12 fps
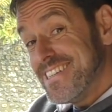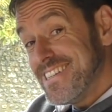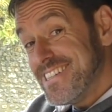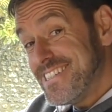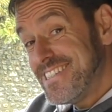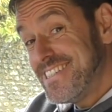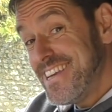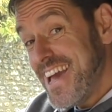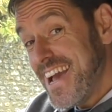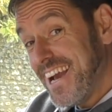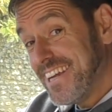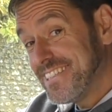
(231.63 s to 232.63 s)

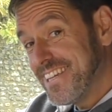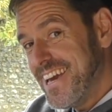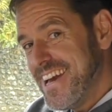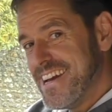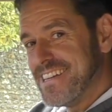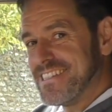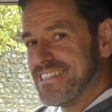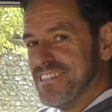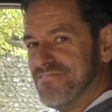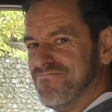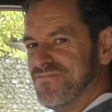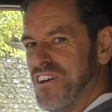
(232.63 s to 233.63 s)
6 gears,
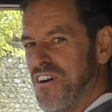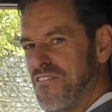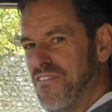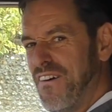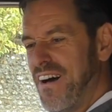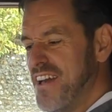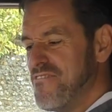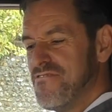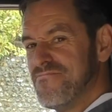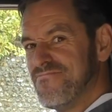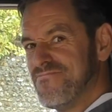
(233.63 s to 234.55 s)
not 5,